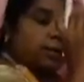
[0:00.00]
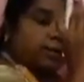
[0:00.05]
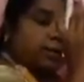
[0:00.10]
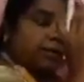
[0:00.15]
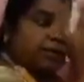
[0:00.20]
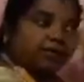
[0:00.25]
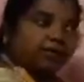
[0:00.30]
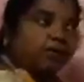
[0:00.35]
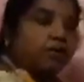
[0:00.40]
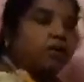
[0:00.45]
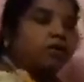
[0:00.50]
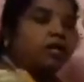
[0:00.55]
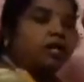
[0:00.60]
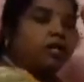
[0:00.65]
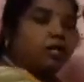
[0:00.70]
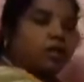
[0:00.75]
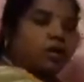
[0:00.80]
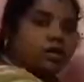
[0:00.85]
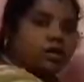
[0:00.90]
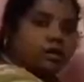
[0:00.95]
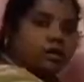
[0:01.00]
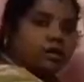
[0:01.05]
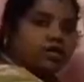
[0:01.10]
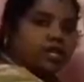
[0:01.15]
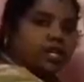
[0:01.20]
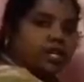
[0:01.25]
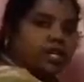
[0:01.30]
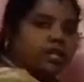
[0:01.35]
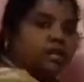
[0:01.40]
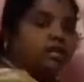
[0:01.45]
before the
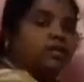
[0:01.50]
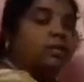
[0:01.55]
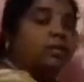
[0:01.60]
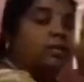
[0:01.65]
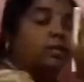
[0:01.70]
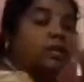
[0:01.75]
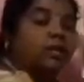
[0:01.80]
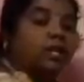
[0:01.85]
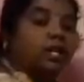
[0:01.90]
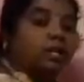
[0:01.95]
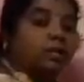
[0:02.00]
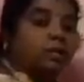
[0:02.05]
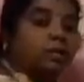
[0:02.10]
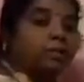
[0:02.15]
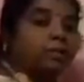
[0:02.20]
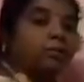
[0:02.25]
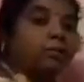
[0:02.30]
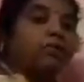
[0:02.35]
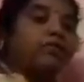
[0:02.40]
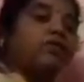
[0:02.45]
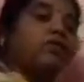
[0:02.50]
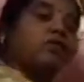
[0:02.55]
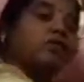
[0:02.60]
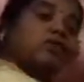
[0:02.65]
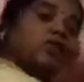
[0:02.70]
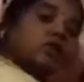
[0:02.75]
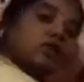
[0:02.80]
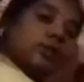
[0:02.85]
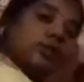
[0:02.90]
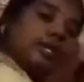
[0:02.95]
collision, the momentum before
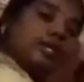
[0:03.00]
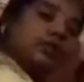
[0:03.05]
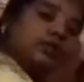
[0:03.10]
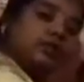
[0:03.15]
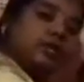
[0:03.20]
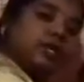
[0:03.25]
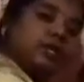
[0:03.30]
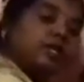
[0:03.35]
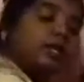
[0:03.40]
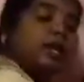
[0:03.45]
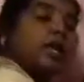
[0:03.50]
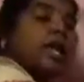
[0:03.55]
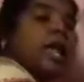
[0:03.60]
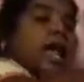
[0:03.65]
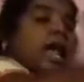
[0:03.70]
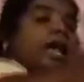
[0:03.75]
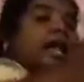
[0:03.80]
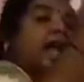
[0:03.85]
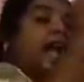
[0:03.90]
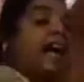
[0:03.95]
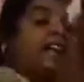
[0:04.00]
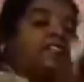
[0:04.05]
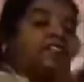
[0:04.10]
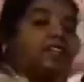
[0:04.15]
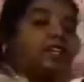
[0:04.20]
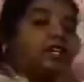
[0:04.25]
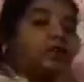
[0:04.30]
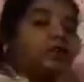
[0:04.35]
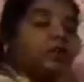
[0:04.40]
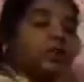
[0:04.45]
the collision and
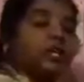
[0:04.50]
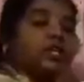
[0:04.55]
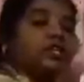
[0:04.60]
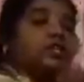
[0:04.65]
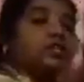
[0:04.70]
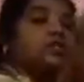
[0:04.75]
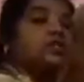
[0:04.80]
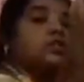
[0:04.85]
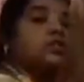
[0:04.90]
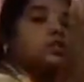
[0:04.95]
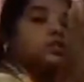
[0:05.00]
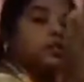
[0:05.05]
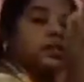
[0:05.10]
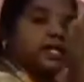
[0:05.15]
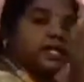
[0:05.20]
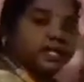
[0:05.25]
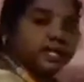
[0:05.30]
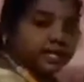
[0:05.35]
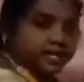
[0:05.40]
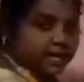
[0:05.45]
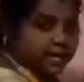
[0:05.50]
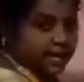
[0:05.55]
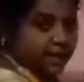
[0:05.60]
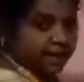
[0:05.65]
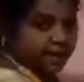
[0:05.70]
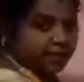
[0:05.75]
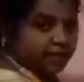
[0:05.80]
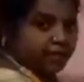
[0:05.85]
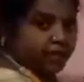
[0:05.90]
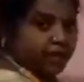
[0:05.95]
after collision should be the
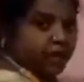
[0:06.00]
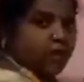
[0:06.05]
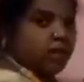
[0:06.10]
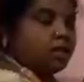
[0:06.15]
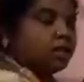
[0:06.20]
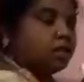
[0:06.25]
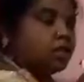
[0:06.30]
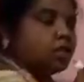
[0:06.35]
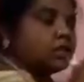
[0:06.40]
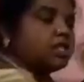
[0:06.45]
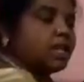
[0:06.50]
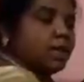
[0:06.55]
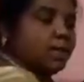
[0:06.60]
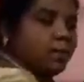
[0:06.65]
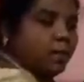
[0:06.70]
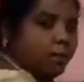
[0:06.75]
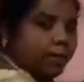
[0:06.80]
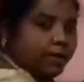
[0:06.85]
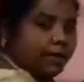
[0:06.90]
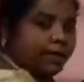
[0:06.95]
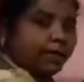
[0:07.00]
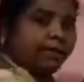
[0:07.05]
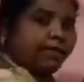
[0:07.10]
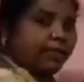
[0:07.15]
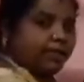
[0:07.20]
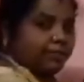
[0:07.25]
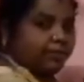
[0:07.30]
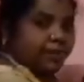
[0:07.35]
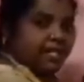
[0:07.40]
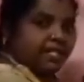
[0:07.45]
same. So some momentum
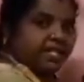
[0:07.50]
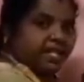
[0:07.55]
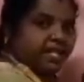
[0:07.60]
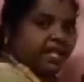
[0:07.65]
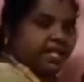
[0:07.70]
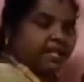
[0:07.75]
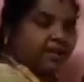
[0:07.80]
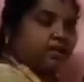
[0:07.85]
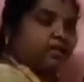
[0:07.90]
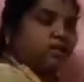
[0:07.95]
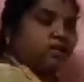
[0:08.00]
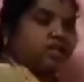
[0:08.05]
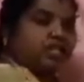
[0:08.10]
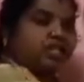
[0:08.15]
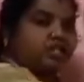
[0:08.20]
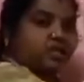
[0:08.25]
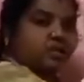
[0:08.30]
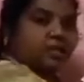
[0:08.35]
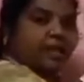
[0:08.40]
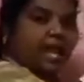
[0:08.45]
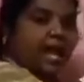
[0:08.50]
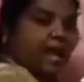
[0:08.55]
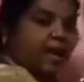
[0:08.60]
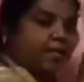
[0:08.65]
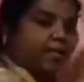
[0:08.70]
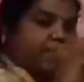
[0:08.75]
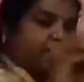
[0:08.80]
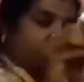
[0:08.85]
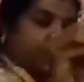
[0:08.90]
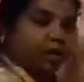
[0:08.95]
will be there. So it should be
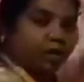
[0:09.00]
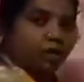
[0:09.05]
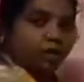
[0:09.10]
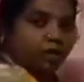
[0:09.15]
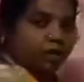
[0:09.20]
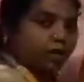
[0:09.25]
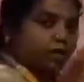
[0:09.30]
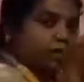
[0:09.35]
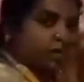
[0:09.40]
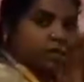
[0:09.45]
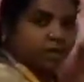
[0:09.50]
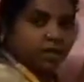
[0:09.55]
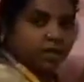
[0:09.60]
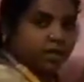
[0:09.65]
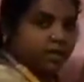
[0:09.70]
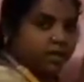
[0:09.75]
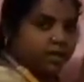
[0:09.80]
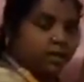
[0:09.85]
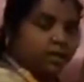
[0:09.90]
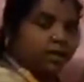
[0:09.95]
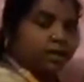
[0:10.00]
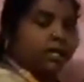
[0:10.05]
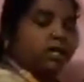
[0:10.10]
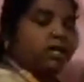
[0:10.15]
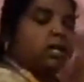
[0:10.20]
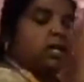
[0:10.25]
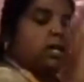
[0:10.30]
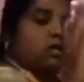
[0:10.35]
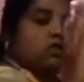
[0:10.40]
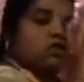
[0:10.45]
having the collision in it.
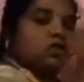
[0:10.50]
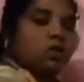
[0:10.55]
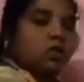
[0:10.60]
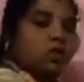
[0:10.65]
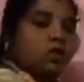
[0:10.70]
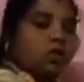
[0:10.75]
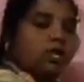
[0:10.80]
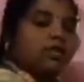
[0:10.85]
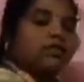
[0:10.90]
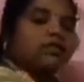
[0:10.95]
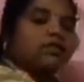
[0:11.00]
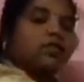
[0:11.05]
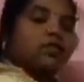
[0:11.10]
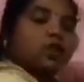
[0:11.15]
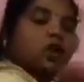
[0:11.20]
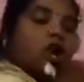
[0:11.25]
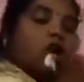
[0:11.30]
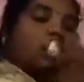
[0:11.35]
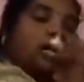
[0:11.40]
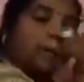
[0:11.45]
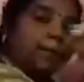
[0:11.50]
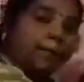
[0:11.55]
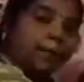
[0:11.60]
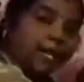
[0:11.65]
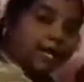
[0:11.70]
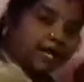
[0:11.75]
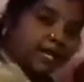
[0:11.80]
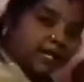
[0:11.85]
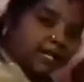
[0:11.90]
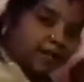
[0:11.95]
So if you're not
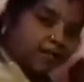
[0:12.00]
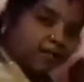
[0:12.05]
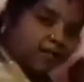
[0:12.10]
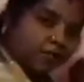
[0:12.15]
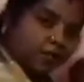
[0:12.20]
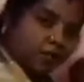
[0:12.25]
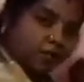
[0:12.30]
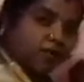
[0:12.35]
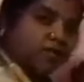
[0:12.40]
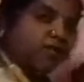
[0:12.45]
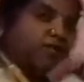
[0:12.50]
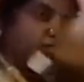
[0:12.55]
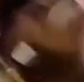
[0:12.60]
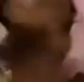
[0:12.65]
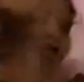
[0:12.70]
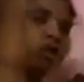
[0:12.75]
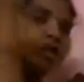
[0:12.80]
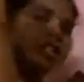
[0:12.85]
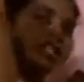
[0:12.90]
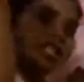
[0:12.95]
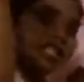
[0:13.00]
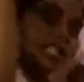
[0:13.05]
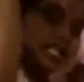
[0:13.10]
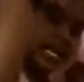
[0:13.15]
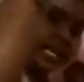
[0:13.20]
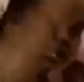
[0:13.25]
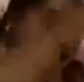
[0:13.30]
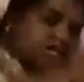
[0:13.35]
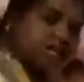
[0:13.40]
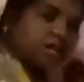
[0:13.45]
applying the force, if you not send
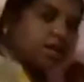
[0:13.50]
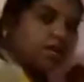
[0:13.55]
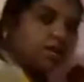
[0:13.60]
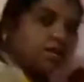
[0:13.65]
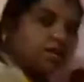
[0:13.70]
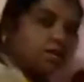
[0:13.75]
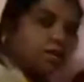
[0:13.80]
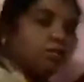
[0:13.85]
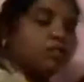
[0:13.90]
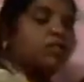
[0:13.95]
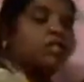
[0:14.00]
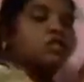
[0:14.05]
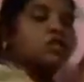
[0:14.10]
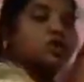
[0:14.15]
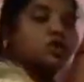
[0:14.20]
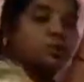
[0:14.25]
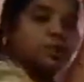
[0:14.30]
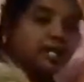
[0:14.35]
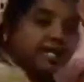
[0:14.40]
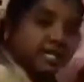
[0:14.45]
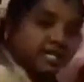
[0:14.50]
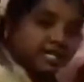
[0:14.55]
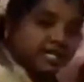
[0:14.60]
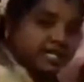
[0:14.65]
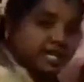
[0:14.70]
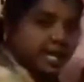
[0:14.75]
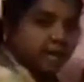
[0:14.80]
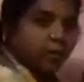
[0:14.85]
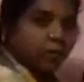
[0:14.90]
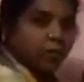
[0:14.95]
the external force, it should be the
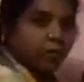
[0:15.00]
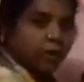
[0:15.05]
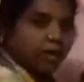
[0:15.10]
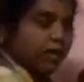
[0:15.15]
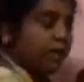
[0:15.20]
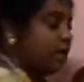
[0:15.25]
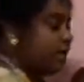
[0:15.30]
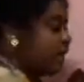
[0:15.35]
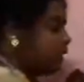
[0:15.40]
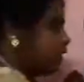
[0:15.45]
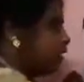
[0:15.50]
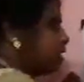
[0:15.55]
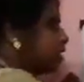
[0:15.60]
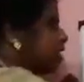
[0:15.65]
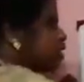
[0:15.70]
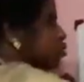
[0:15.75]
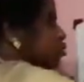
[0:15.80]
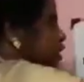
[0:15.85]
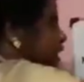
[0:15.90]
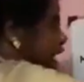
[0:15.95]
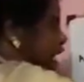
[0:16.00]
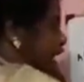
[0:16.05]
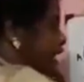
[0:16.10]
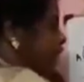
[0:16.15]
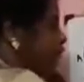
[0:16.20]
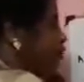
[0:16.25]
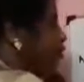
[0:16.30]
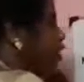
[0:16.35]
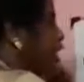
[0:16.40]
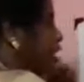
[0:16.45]
same one. This is we
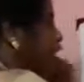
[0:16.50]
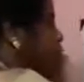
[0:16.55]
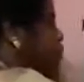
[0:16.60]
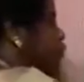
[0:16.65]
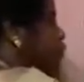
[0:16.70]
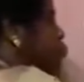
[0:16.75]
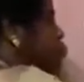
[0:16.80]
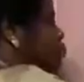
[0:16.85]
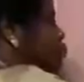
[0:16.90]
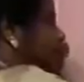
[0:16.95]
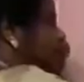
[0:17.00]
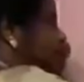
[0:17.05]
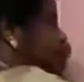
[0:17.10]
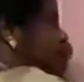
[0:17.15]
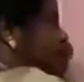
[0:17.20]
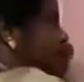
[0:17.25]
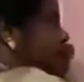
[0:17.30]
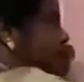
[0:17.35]
have to conclude it from the